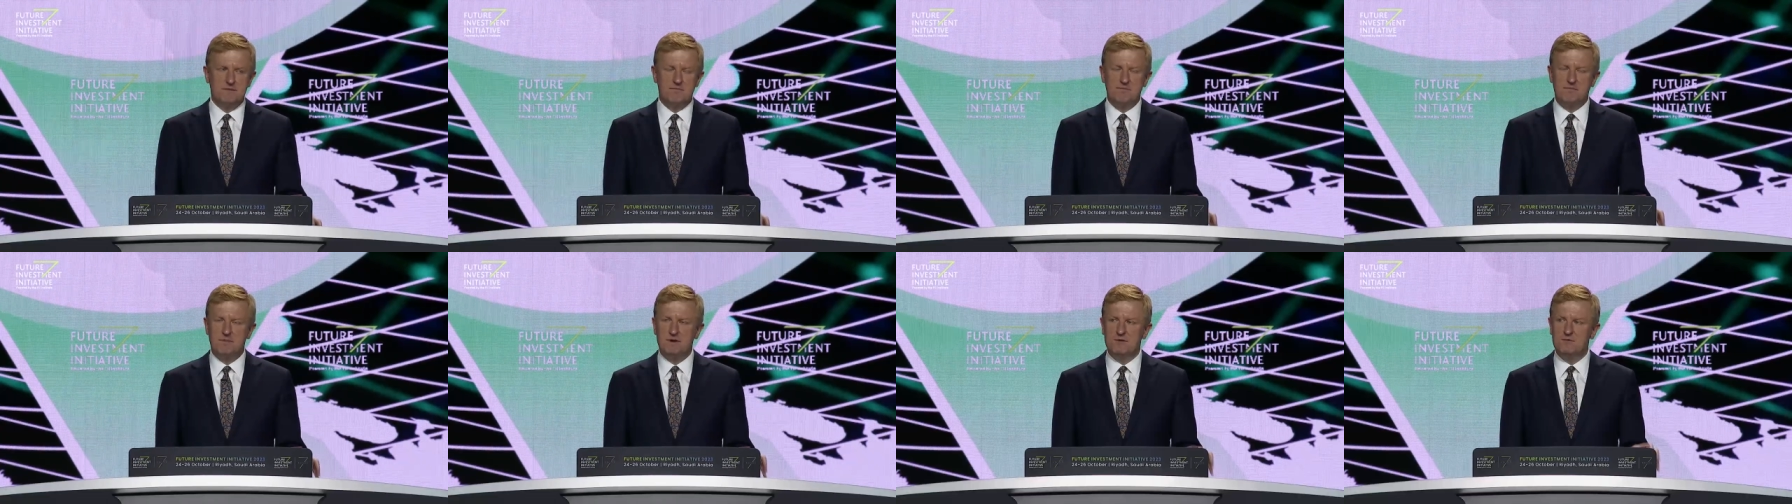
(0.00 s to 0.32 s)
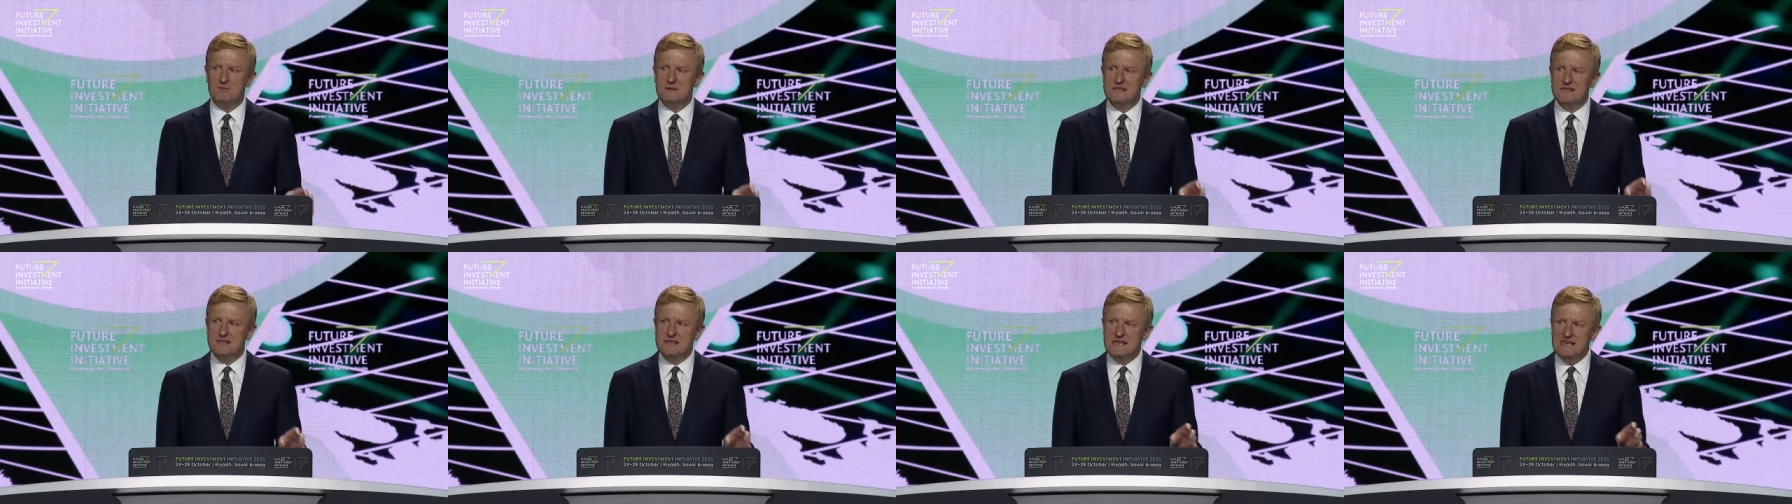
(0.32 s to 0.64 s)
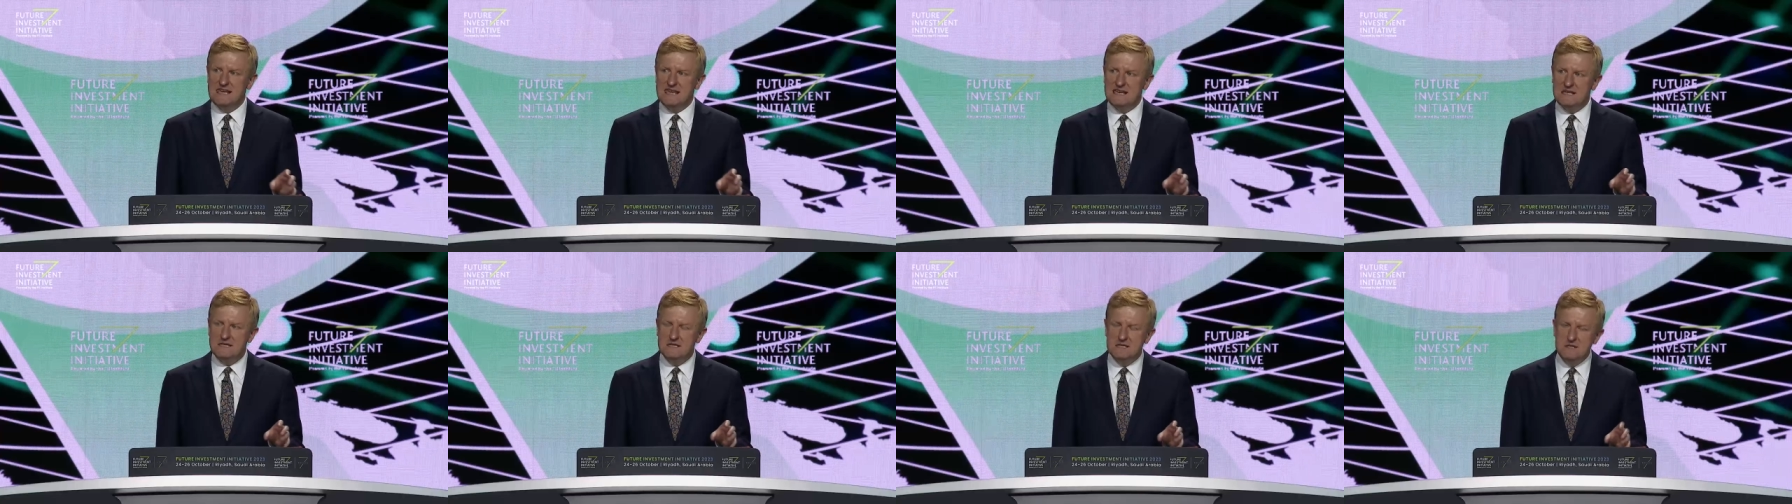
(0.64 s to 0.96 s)
But with
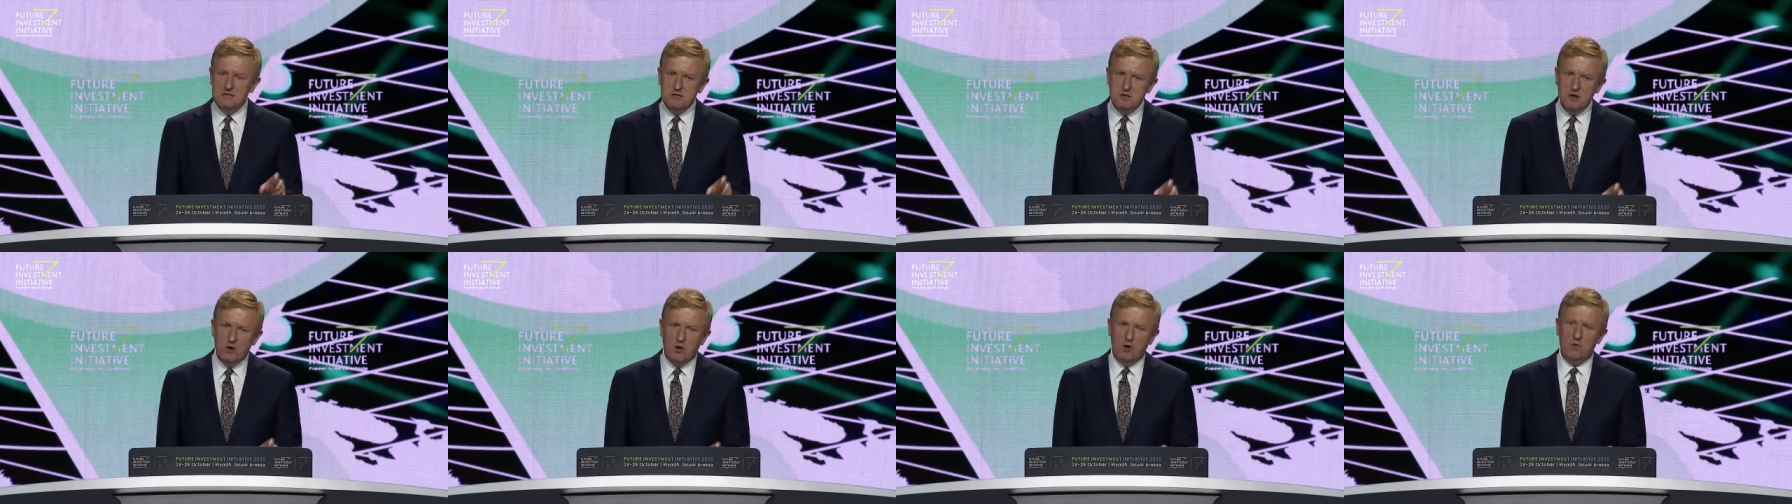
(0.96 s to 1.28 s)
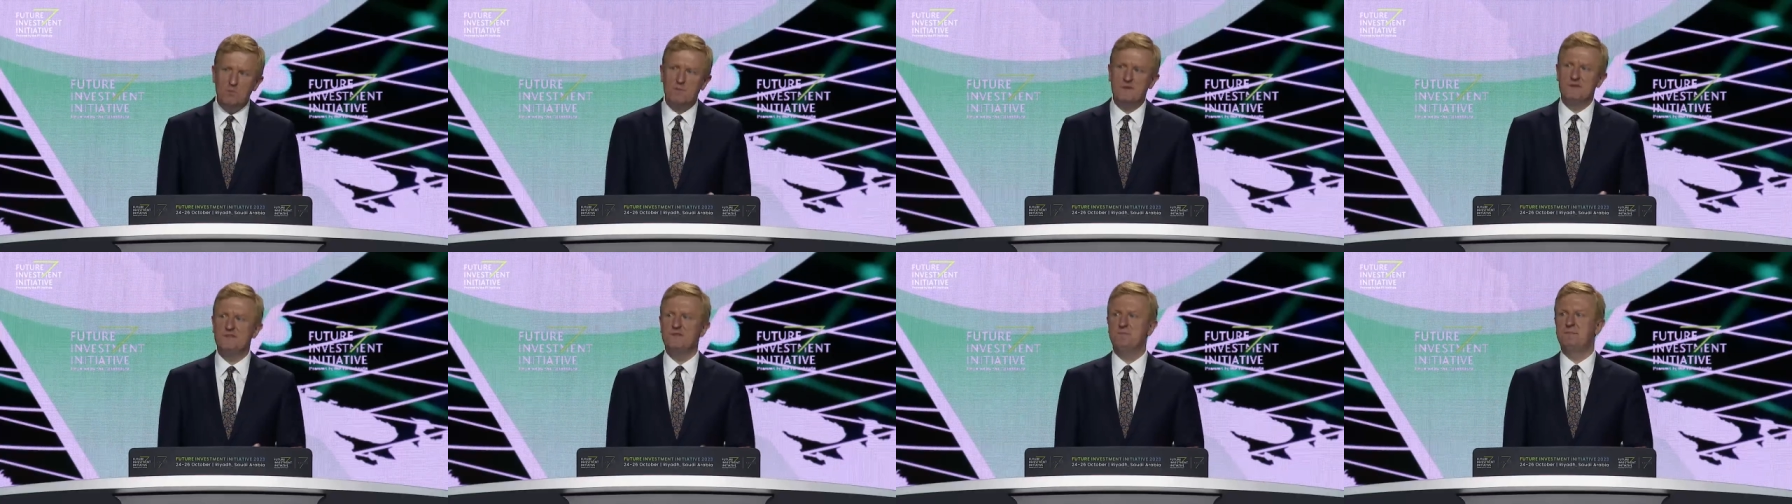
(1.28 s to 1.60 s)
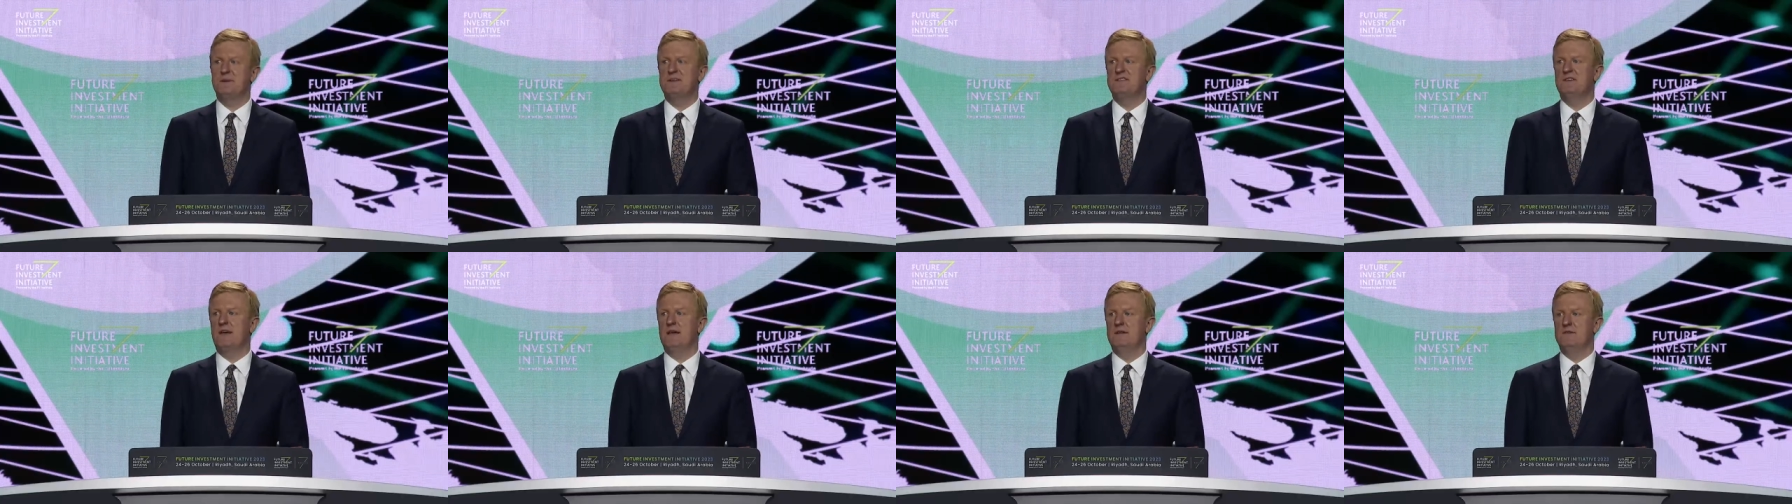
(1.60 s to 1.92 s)
the enormous
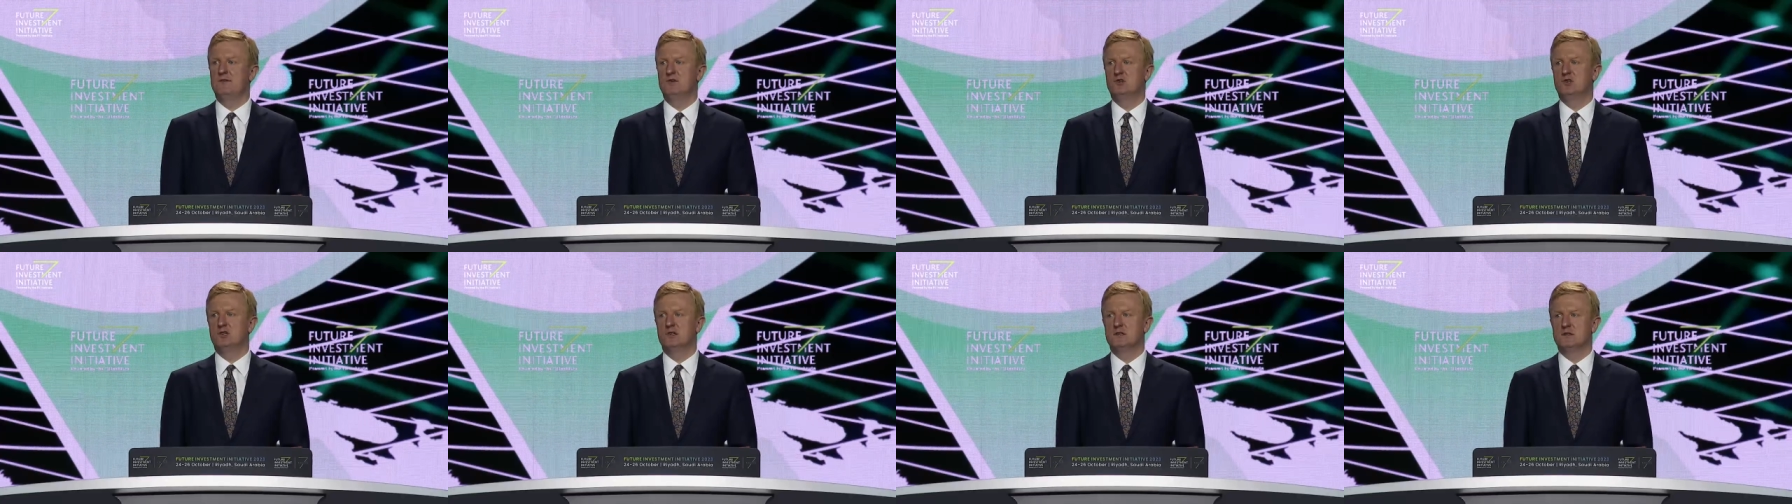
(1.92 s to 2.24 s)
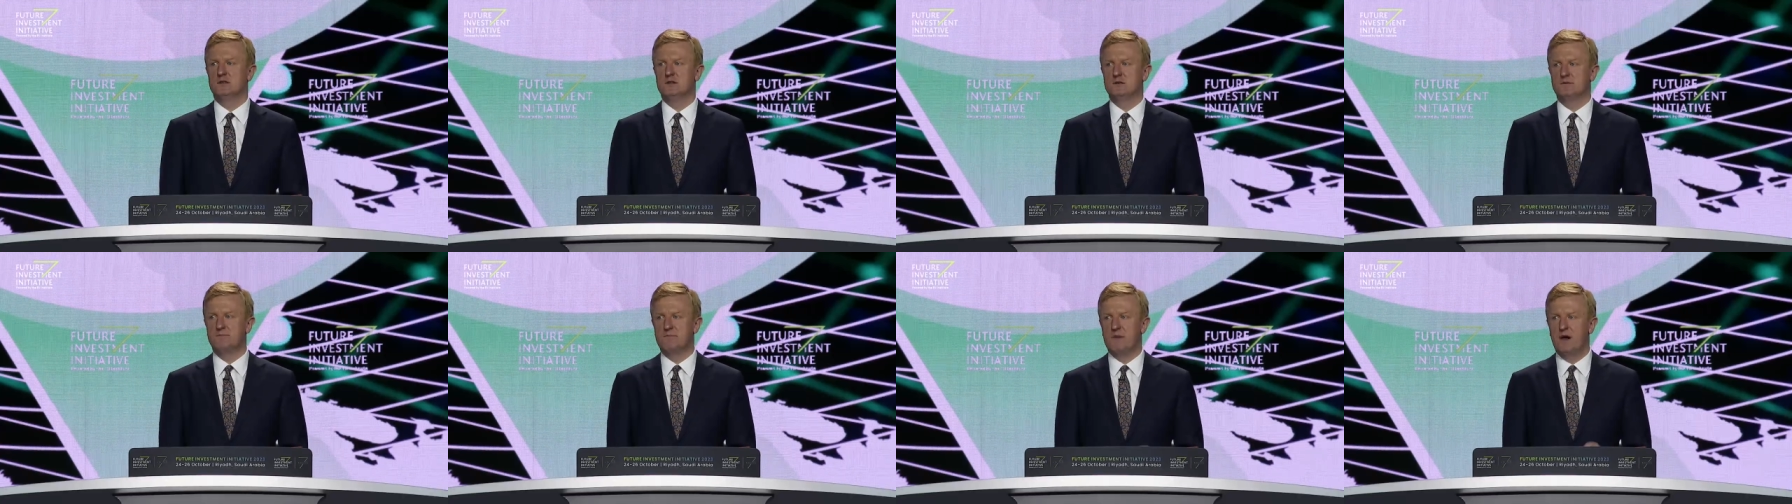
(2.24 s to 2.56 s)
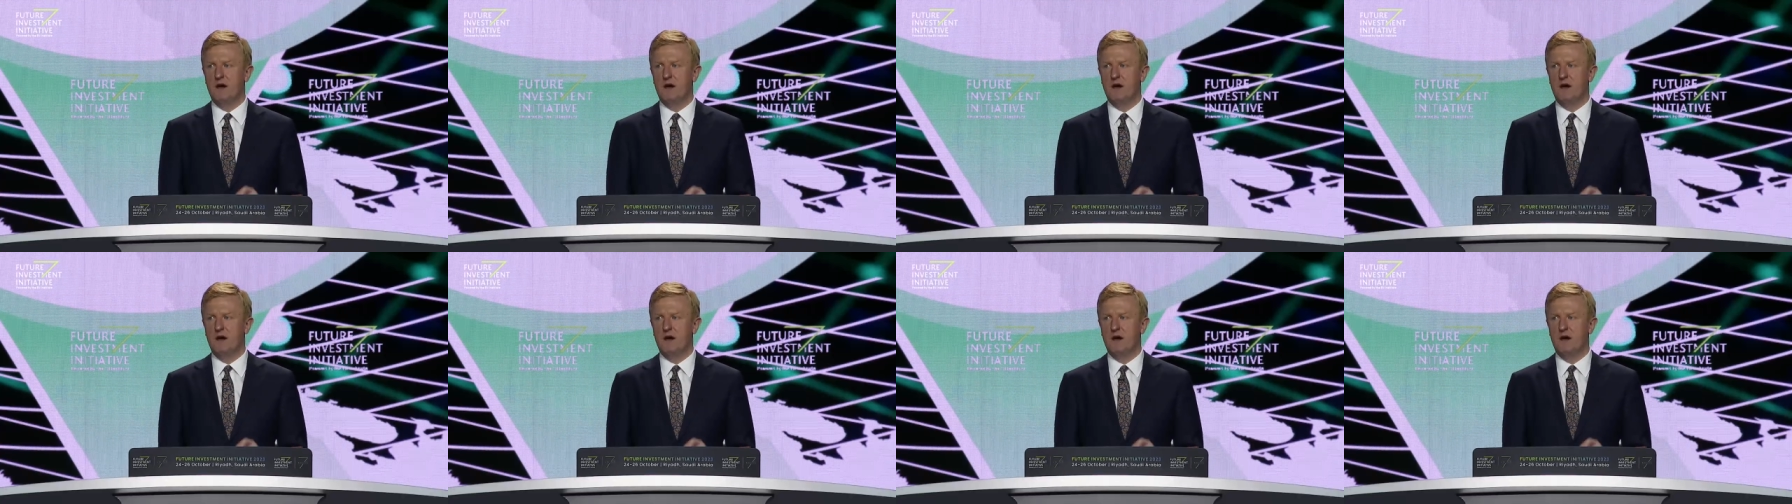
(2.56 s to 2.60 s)
potential